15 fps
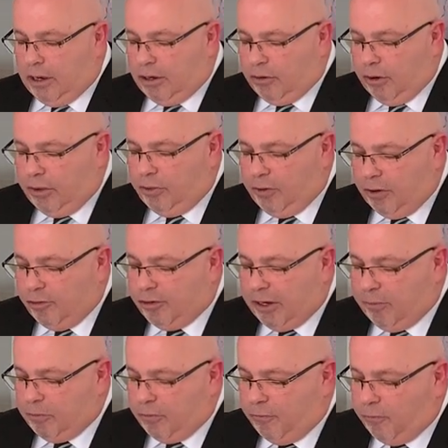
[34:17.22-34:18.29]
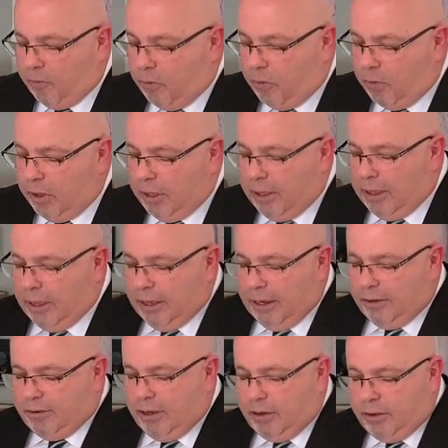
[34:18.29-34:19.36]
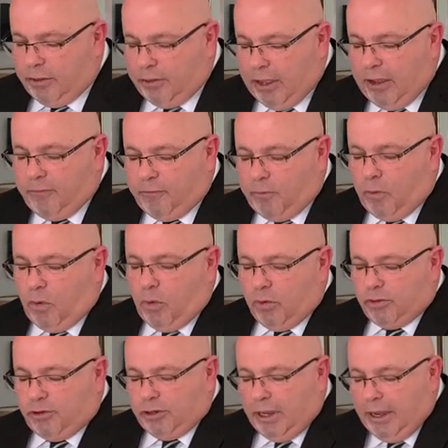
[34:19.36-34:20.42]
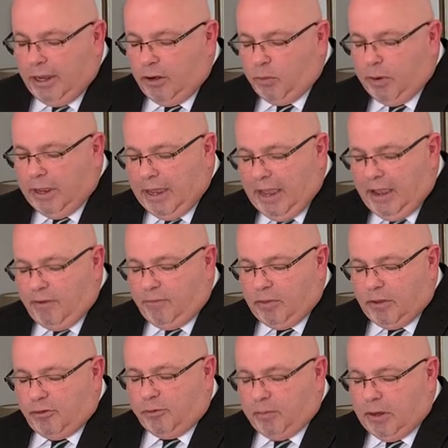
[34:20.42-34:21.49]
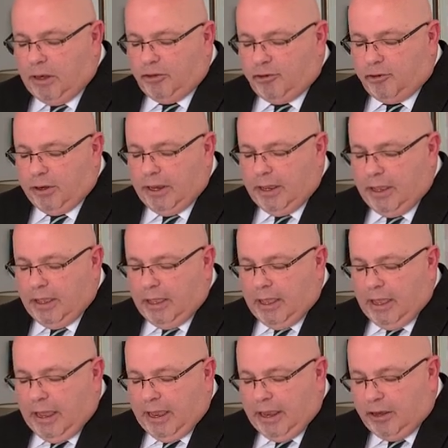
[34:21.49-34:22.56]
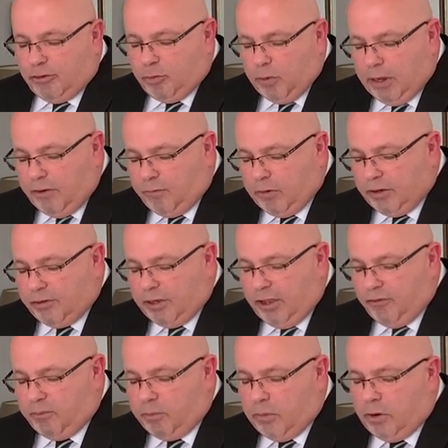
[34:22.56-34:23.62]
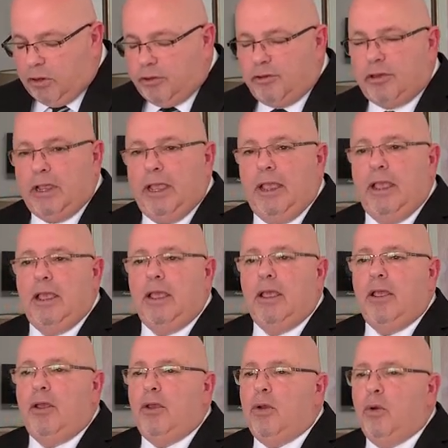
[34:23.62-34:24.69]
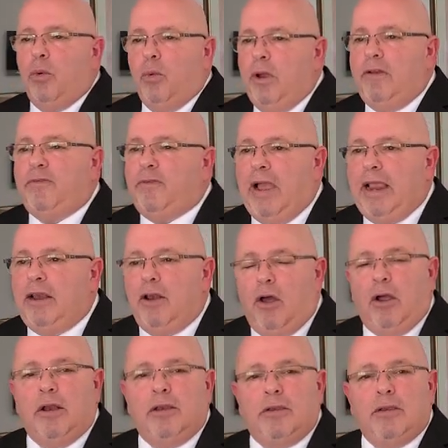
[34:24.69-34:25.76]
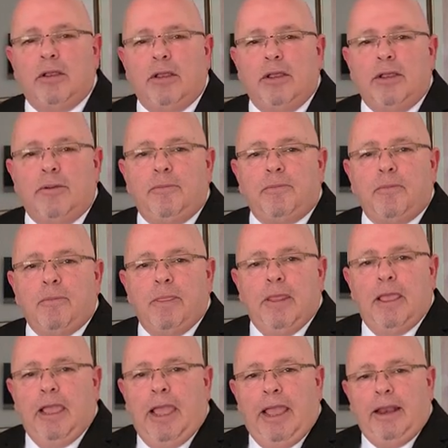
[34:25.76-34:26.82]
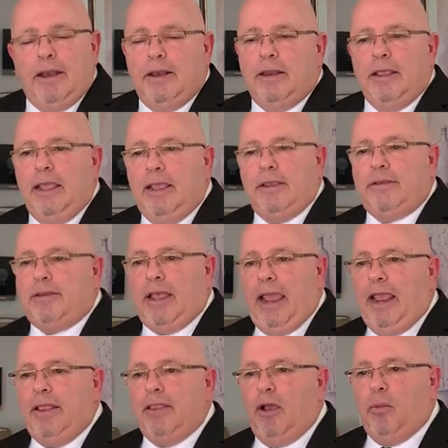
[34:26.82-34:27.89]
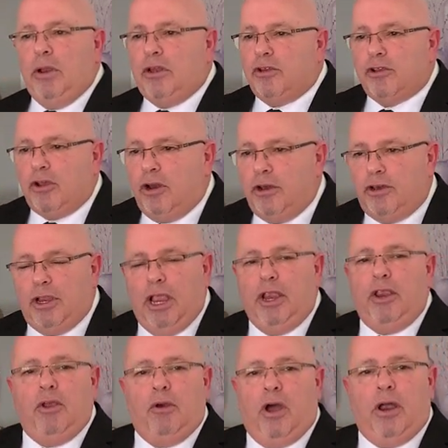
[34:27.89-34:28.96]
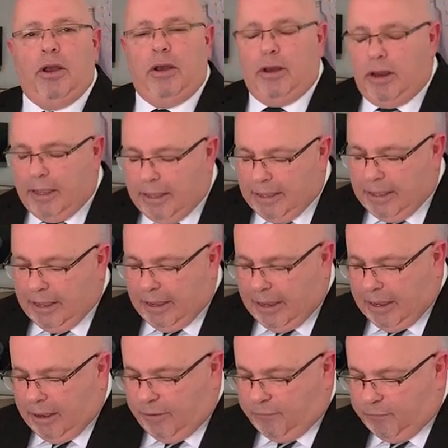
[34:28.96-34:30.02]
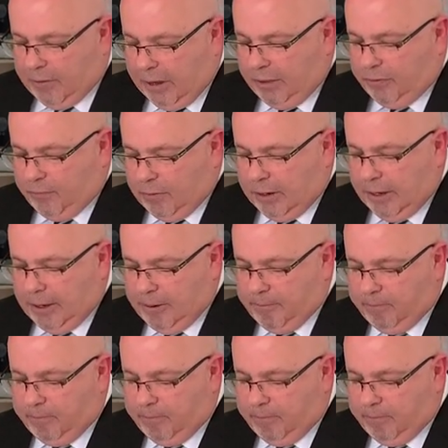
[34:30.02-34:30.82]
Corinthians chapter 4, he said, therefore, seeing we have this ministry, as we have received mercy, we faint not. And he's saying that we just continue on faithfully.